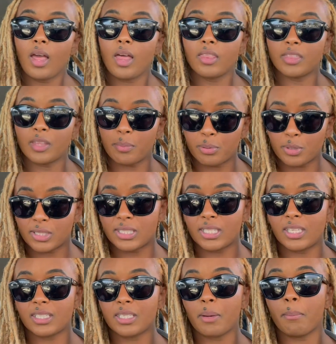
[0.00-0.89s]
the
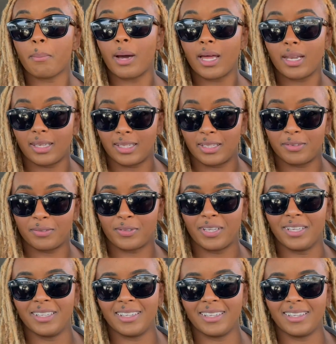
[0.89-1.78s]
Brazilian butt
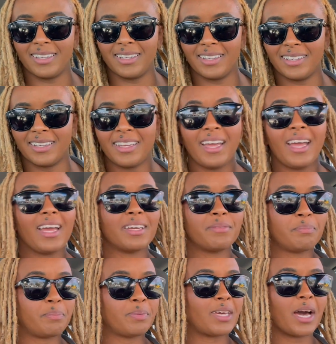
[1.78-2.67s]
lift
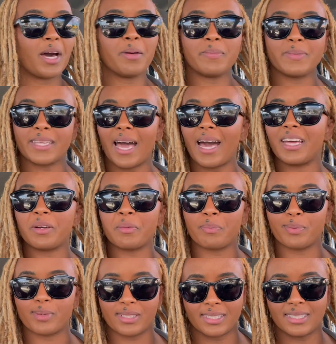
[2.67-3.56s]
comes out of
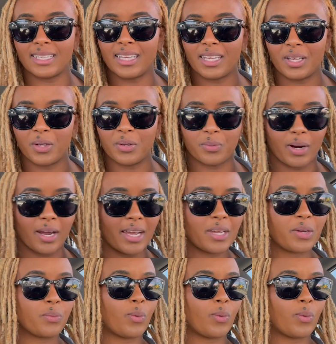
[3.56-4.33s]
Brazil, right?